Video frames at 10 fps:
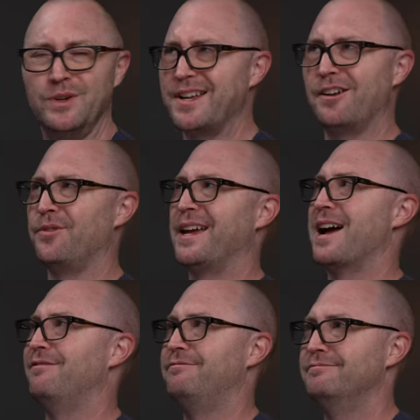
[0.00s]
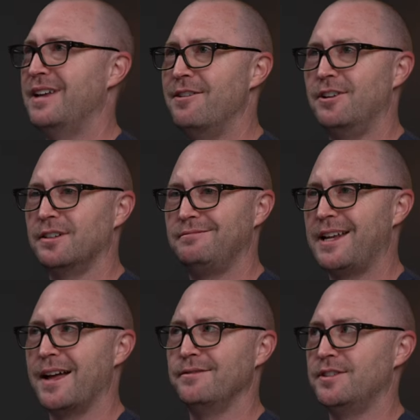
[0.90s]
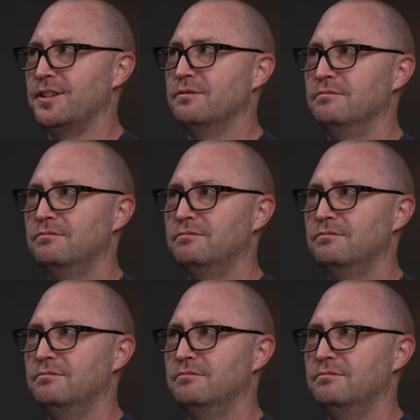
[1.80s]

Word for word: which I don't think I've ever gotten to.